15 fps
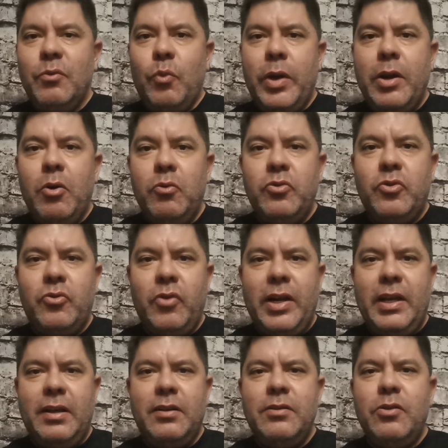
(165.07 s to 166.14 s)
we don't
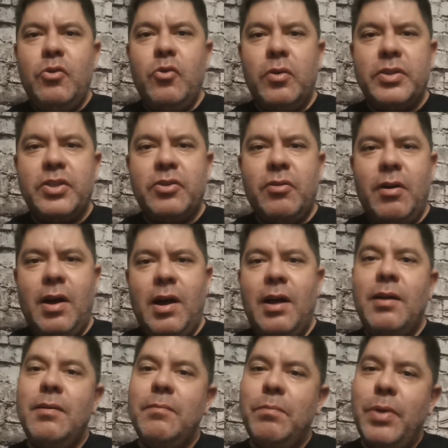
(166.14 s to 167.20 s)
drink through a straw.